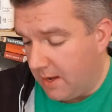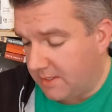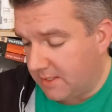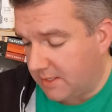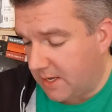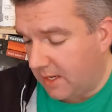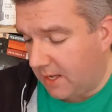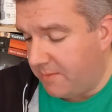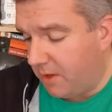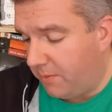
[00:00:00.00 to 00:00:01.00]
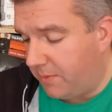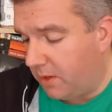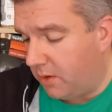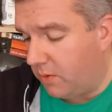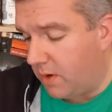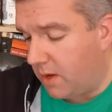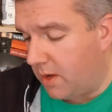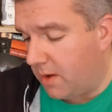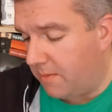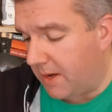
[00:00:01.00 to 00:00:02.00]
says clean malt
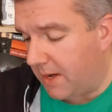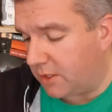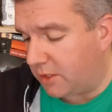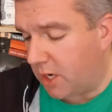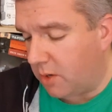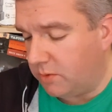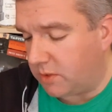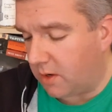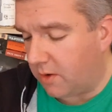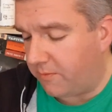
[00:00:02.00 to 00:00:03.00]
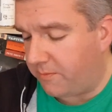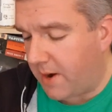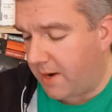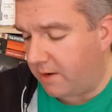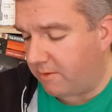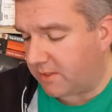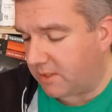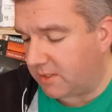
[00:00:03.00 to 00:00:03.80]
and tones of piney resin,